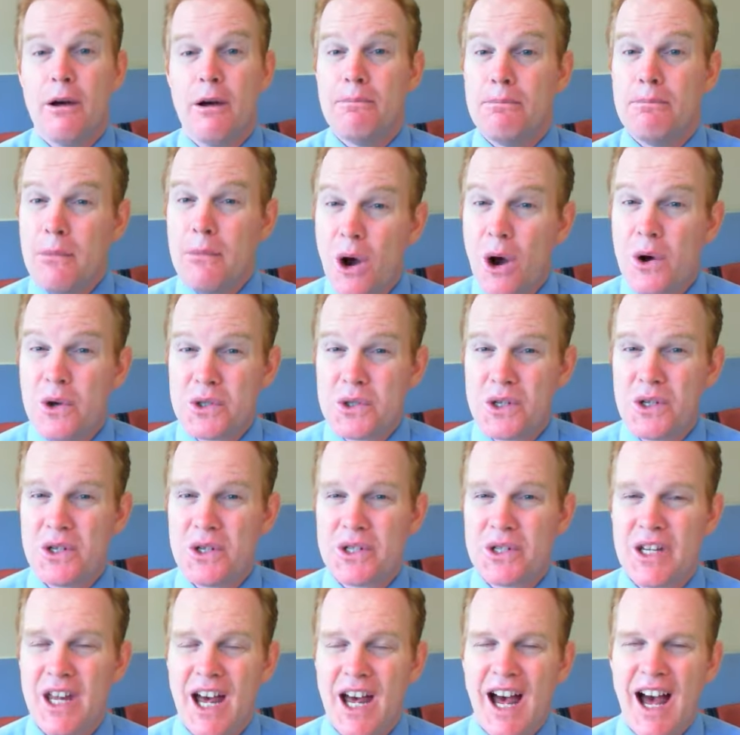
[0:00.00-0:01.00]

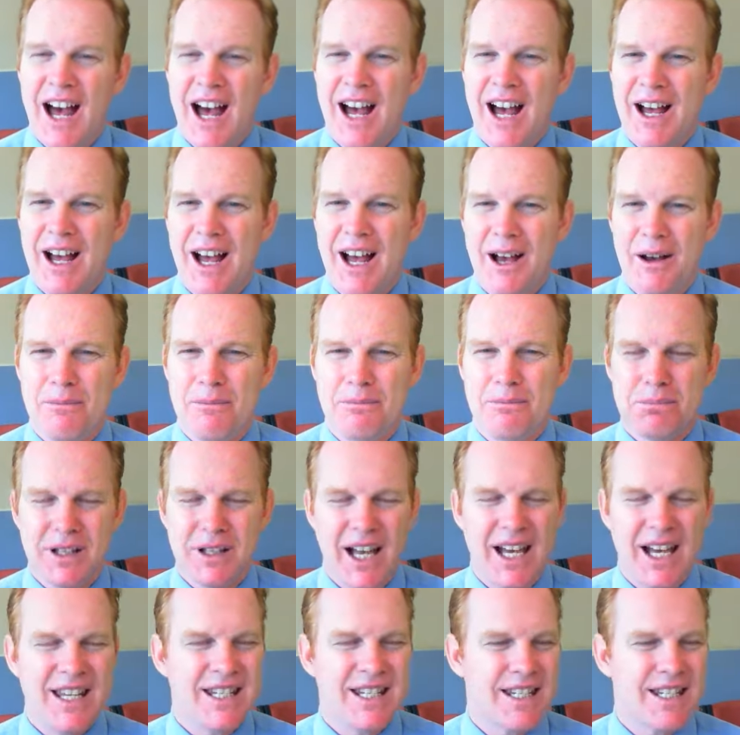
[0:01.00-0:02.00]
Moses
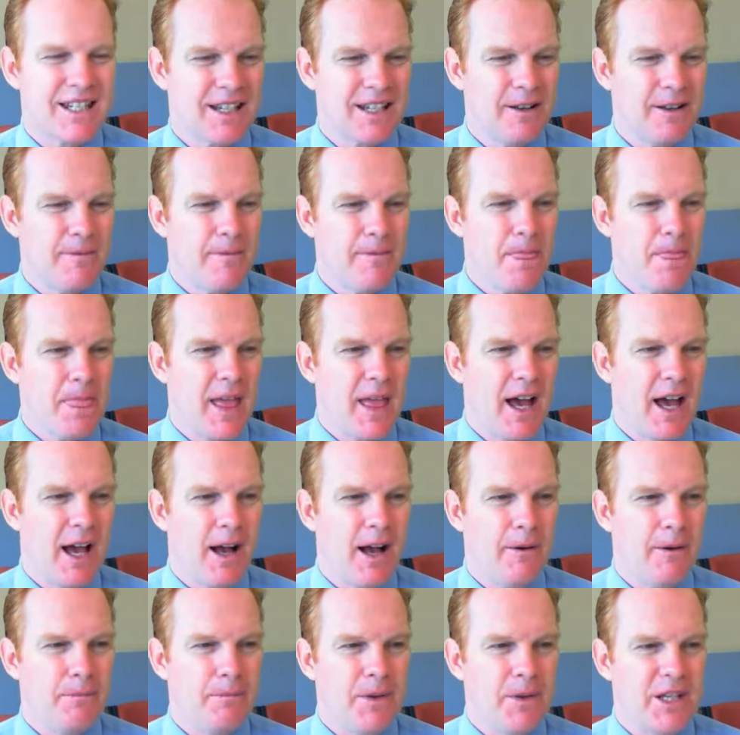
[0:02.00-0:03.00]
placed
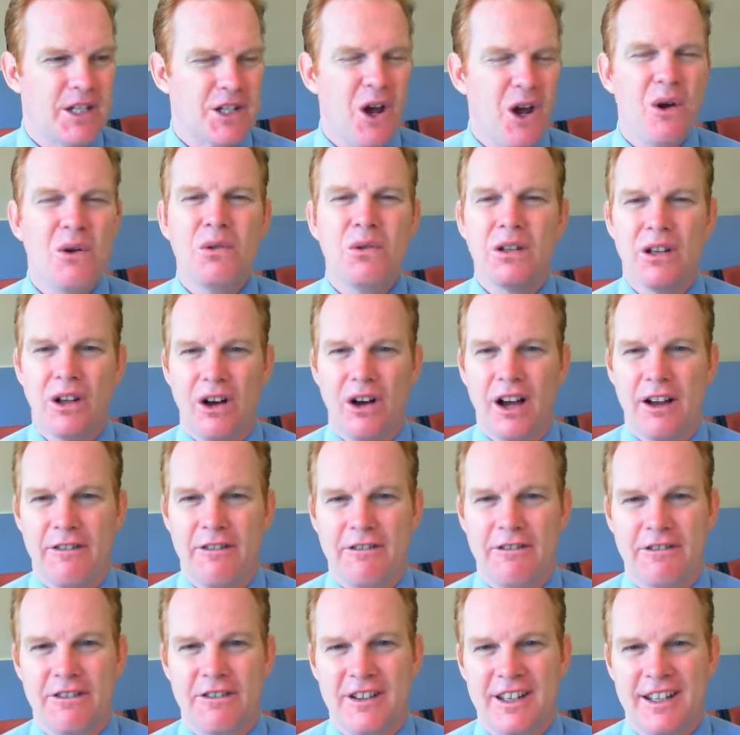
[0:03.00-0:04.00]
his own
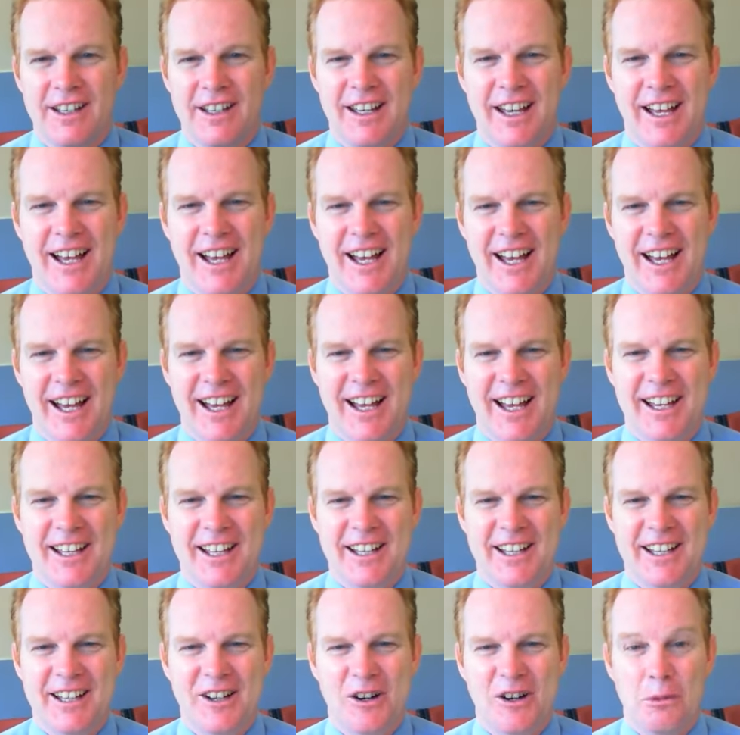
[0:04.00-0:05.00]
life,
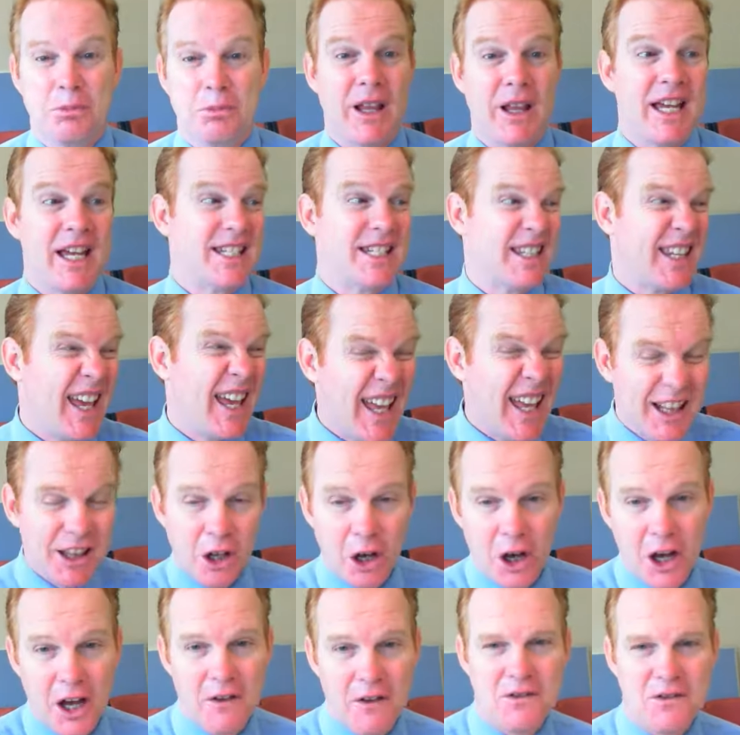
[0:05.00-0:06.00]
or placed their
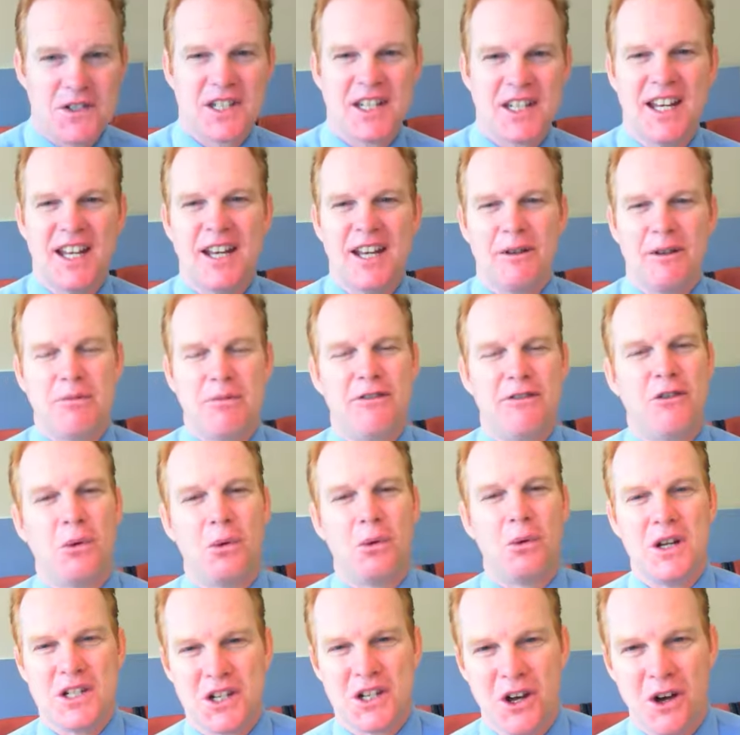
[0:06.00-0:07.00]
lives before
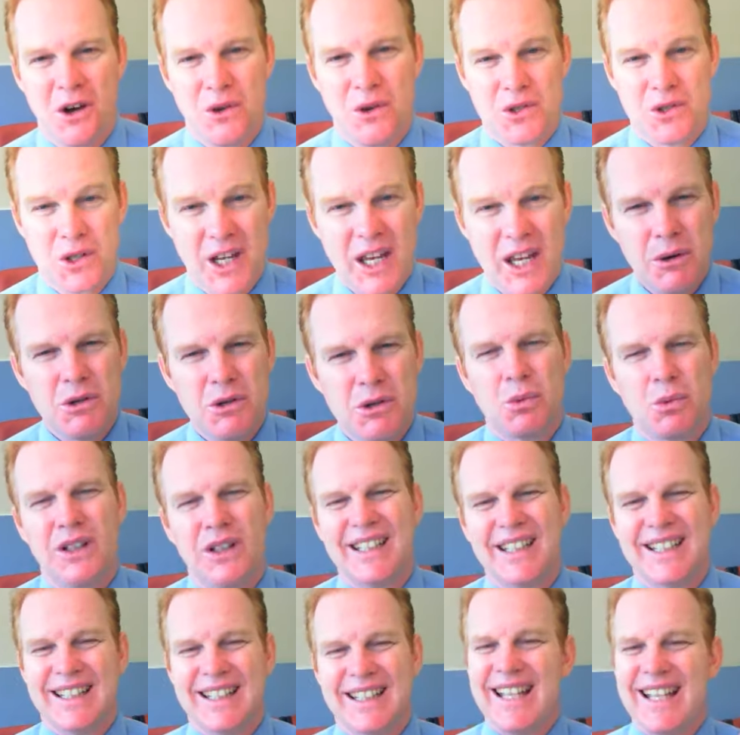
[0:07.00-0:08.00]
his own. So he was
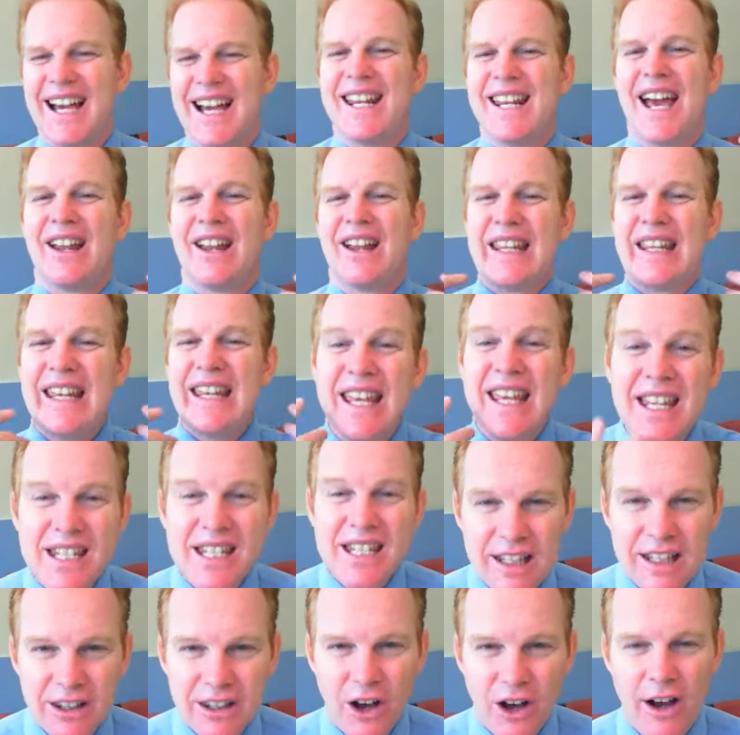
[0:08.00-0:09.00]
willing to lay down
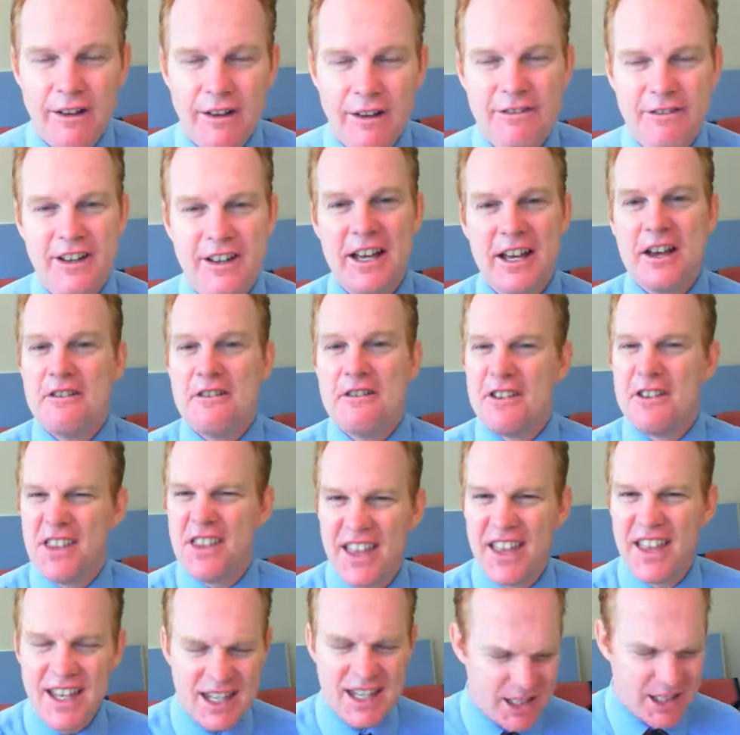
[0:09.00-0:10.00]
his life for
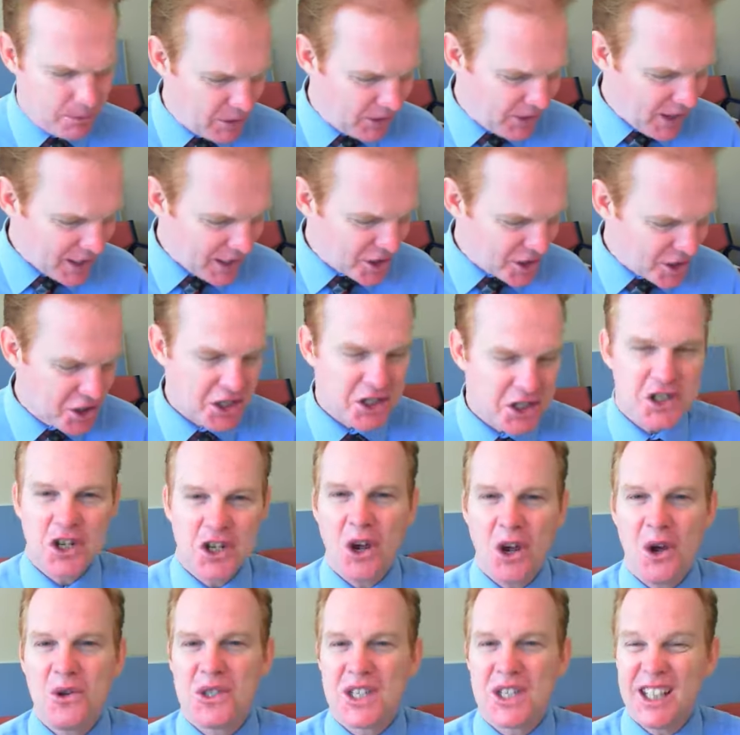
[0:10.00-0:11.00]
theirs. I mean, that just
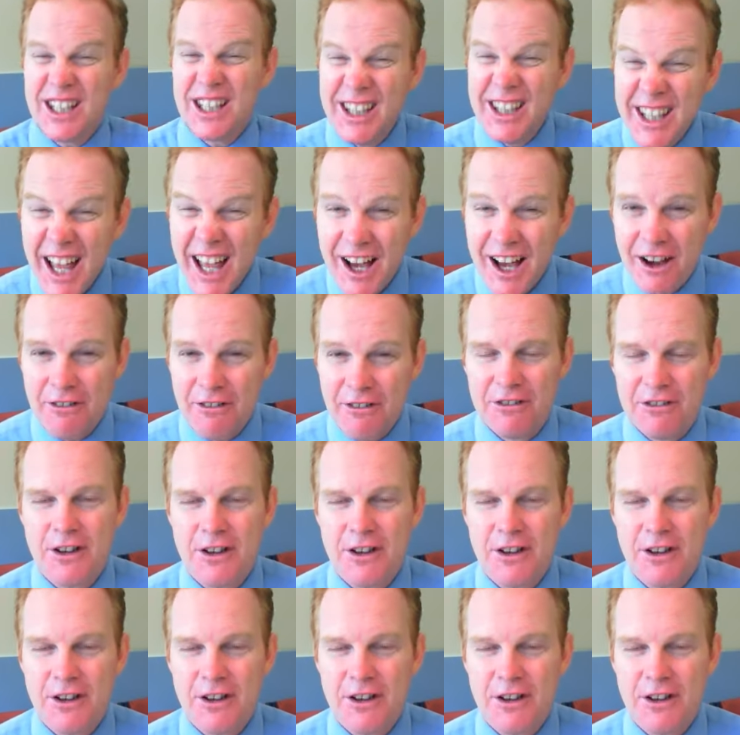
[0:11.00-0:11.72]
shows the love